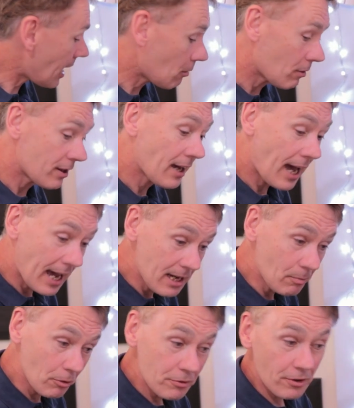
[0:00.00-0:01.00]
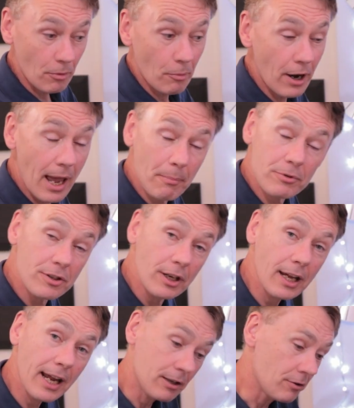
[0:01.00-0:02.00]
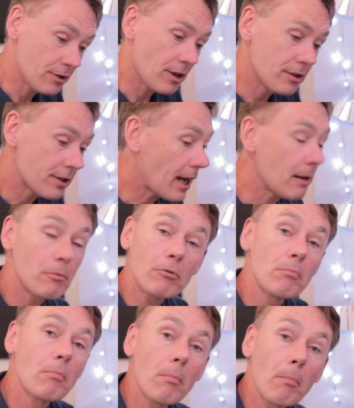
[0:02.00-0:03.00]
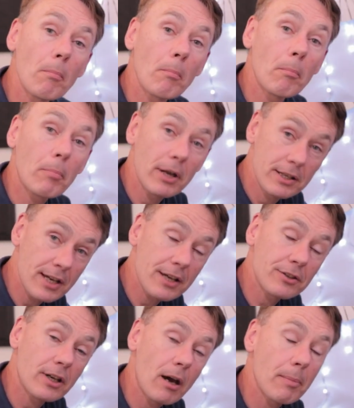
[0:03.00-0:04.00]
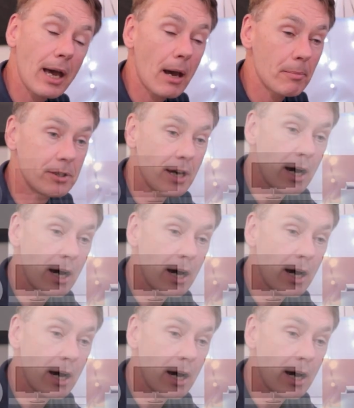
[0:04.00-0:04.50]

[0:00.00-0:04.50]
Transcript: help with cables or preamps to connect your turntable, please ask and I'll be happy to